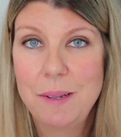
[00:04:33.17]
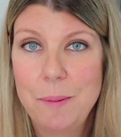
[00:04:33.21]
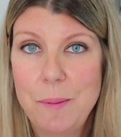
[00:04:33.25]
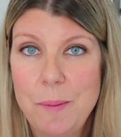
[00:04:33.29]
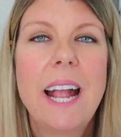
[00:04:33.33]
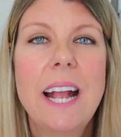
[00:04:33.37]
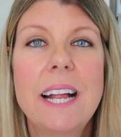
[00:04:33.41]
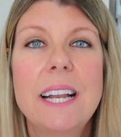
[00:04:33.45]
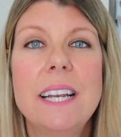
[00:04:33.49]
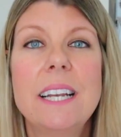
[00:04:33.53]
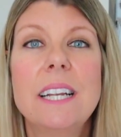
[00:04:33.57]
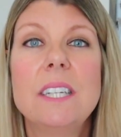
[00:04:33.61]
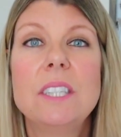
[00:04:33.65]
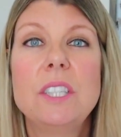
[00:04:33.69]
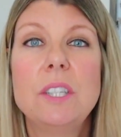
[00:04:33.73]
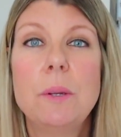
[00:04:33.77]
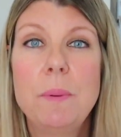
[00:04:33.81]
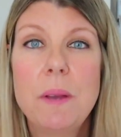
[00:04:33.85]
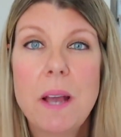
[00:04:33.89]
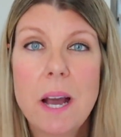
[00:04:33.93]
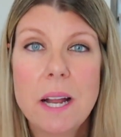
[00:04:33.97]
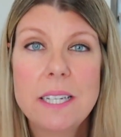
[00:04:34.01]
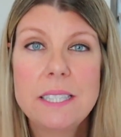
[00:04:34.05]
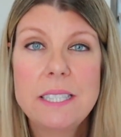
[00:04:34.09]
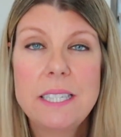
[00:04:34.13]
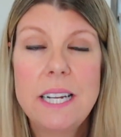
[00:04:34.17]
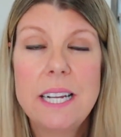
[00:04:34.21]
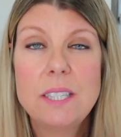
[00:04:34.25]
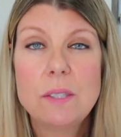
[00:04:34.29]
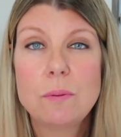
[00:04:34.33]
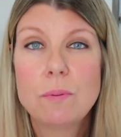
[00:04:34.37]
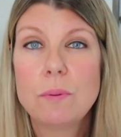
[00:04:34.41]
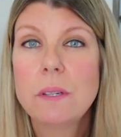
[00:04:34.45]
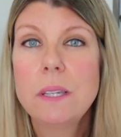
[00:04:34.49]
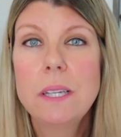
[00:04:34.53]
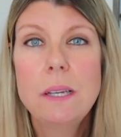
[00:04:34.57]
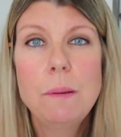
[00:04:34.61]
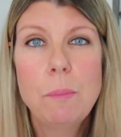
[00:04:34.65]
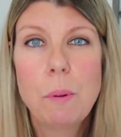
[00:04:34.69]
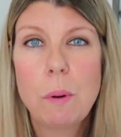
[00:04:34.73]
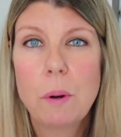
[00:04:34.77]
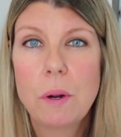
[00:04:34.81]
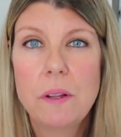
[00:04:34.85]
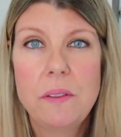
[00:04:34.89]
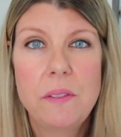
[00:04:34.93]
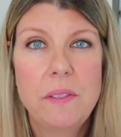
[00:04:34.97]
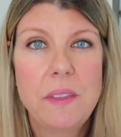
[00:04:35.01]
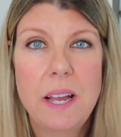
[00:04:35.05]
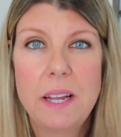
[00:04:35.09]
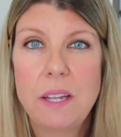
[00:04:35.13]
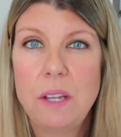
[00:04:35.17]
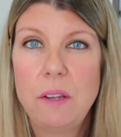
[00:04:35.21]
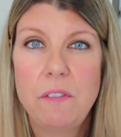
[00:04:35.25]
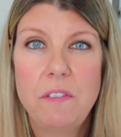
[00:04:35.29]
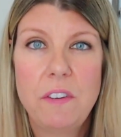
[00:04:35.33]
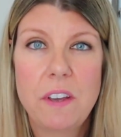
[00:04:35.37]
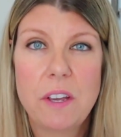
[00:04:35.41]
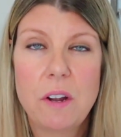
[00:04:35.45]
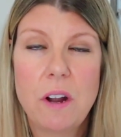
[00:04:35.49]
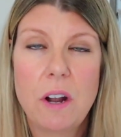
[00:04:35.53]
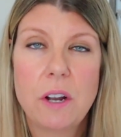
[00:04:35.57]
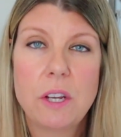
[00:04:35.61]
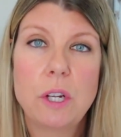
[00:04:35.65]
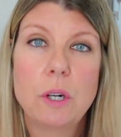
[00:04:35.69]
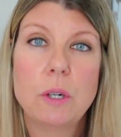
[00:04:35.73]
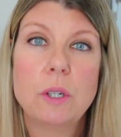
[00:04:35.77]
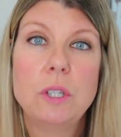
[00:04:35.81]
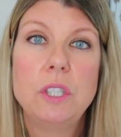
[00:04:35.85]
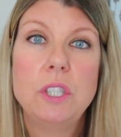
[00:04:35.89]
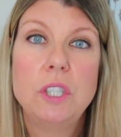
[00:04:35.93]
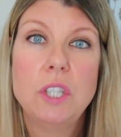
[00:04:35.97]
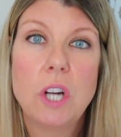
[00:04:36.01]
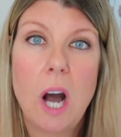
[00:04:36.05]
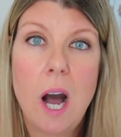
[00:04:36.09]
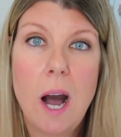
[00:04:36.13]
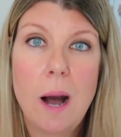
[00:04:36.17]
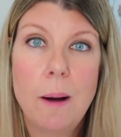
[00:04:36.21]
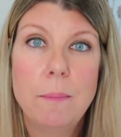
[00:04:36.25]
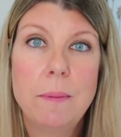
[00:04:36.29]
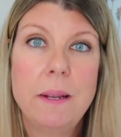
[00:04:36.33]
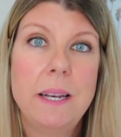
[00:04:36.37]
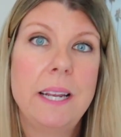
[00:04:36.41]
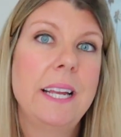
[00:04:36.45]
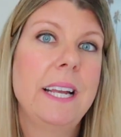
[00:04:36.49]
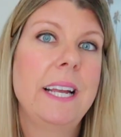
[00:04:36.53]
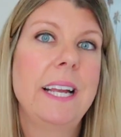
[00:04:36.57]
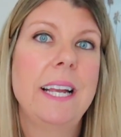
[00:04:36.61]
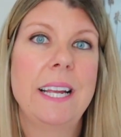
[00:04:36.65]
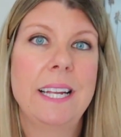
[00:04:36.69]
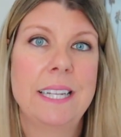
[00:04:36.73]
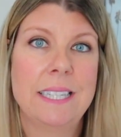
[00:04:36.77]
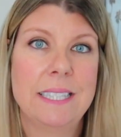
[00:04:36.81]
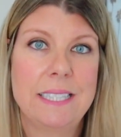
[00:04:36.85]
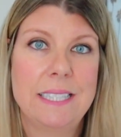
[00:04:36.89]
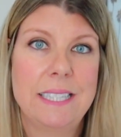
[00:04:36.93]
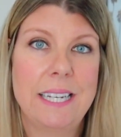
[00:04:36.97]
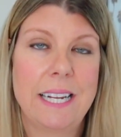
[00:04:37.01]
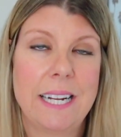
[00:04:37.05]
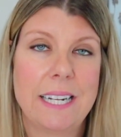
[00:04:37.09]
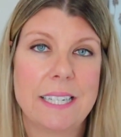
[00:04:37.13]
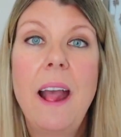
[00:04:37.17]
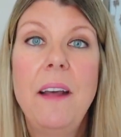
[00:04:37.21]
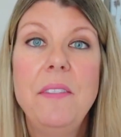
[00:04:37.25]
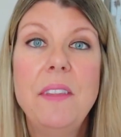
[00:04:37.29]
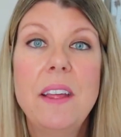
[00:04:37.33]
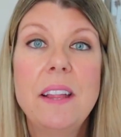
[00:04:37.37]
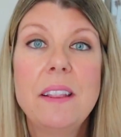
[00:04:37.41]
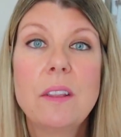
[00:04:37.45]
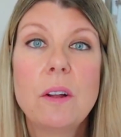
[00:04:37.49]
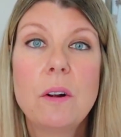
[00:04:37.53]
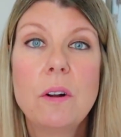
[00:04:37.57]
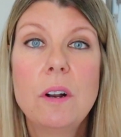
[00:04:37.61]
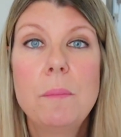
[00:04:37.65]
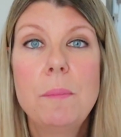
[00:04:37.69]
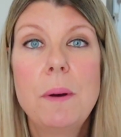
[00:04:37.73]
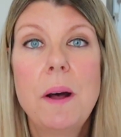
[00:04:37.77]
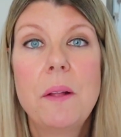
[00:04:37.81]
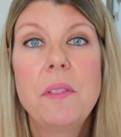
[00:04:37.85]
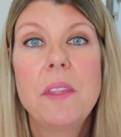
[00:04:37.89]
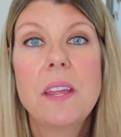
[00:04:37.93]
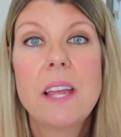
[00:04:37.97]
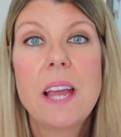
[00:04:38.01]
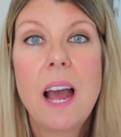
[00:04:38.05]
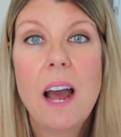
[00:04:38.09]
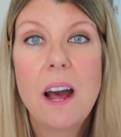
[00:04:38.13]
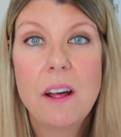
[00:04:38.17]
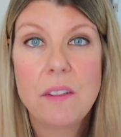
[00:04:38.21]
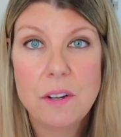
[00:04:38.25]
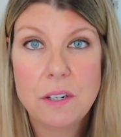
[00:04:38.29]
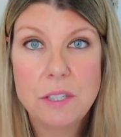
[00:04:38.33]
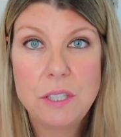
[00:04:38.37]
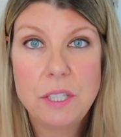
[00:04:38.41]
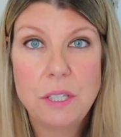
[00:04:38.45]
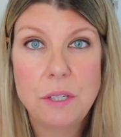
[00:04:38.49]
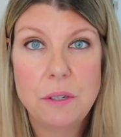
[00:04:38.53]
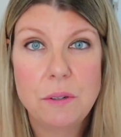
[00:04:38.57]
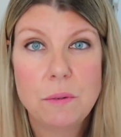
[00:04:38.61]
And to be honest, it's really important that you figure out your dominant instinct and then learn about the other 2.